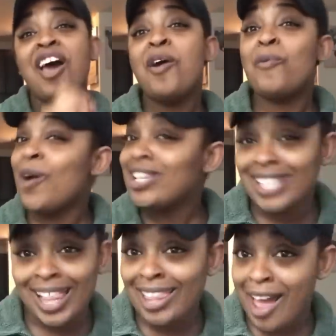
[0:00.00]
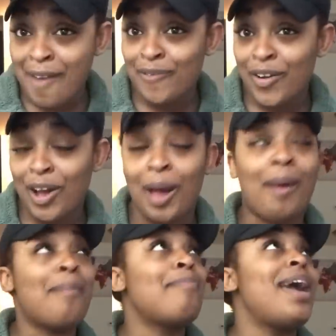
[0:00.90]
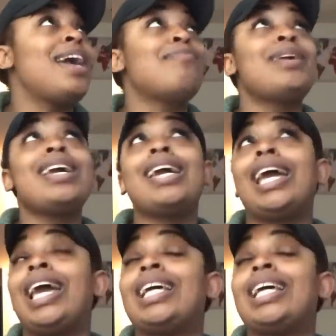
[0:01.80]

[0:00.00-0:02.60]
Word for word: Where's that line from, baby?